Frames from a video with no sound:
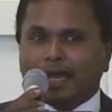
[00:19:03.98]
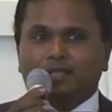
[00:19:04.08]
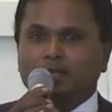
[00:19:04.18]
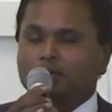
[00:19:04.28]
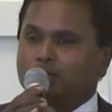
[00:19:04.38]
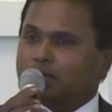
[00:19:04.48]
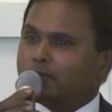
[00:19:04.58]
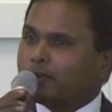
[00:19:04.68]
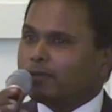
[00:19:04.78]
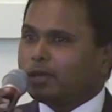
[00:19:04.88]
asking you to
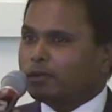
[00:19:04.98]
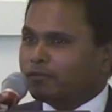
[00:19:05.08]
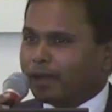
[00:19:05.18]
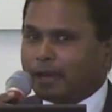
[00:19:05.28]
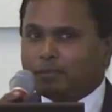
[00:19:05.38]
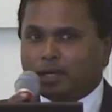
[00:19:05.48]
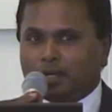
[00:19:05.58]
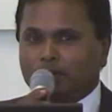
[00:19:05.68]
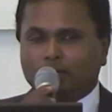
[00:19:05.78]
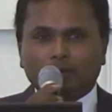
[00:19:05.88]
give away your
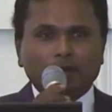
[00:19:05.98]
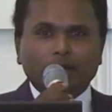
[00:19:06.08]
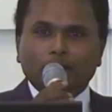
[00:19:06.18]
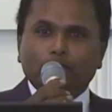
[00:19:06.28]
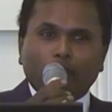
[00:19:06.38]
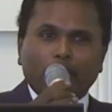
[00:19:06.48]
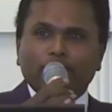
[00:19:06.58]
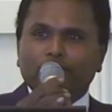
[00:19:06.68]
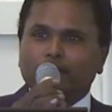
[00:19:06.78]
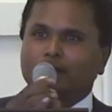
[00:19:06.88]
family, your
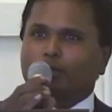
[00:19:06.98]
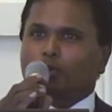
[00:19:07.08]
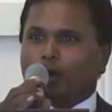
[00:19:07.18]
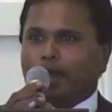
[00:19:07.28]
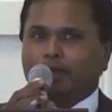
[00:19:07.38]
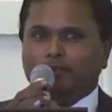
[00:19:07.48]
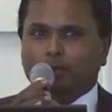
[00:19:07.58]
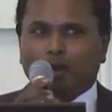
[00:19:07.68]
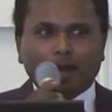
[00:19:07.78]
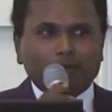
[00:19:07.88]
boyfriend, or wife,
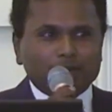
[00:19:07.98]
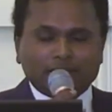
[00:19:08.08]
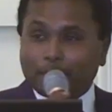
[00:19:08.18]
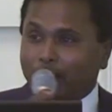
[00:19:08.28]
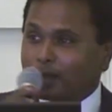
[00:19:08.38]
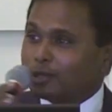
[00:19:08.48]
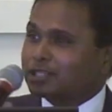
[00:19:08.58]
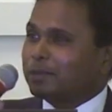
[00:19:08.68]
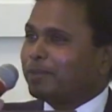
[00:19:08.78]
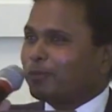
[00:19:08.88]
or whatever. Although
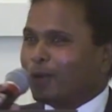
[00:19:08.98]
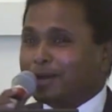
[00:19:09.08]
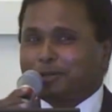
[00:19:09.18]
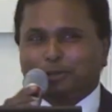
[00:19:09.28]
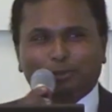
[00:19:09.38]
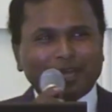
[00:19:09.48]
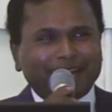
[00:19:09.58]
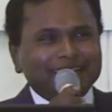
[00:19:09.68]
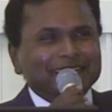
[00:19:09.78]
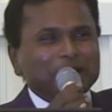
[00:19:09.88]
some may want to do
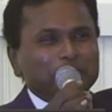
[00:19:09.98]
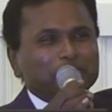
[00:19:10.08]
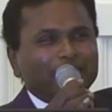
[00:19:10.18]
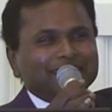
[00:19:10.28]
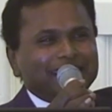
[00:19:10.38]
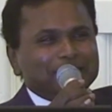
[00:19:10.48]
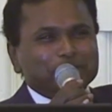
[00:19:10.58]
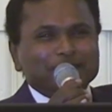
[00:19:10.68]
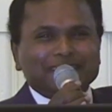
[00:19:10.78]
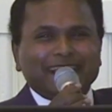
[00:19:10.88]
that, but that's
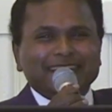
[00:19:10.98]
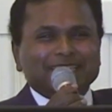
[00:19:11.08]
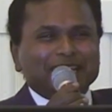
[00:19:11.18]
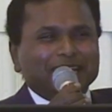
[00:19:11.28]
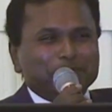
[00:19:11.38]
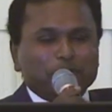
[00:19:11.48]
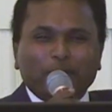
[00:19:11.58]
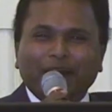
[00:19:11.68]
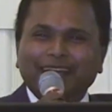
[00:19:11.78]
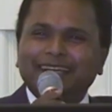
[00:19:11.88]
besides the
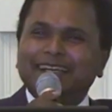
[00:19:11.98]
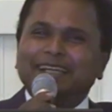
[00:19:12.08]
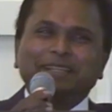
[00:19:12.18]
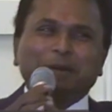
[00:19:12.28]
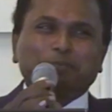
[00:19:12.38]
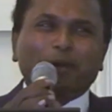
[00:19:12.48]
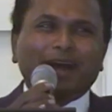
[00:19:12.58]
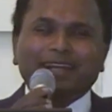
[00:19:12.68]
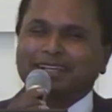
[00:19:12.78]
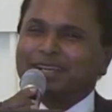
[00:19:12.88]
point. The
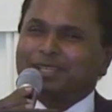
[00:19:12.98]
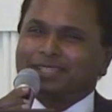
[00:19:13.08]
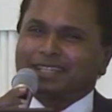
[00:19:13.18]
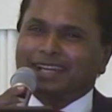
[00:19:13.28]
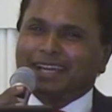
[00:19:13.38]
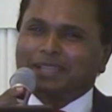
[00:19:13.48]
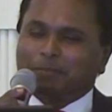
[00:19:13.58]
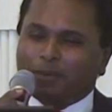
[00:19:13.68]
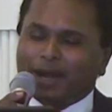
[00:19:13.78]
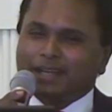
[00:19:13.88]
point is
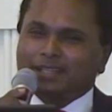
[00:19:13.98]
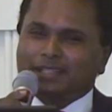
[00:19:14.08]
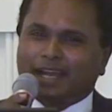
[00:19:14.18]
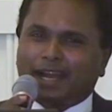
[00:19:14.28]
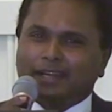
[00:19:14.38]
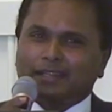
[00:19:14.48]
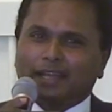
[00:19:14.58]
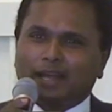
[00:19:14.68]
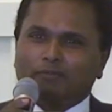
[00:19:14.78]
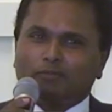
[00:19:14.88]

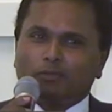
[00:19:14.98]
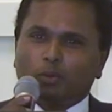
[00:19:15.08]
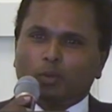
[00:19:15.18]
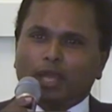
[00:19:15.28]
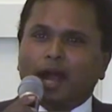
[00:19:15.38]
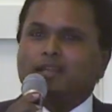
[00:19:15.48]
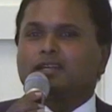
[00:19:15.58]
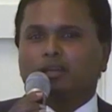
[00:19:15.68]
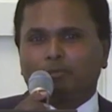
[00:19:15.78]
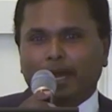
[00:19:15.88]
that we ought
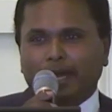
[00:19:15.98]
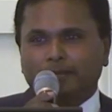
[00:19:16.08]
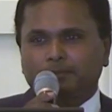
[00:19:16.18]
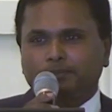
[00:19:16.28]
to give back.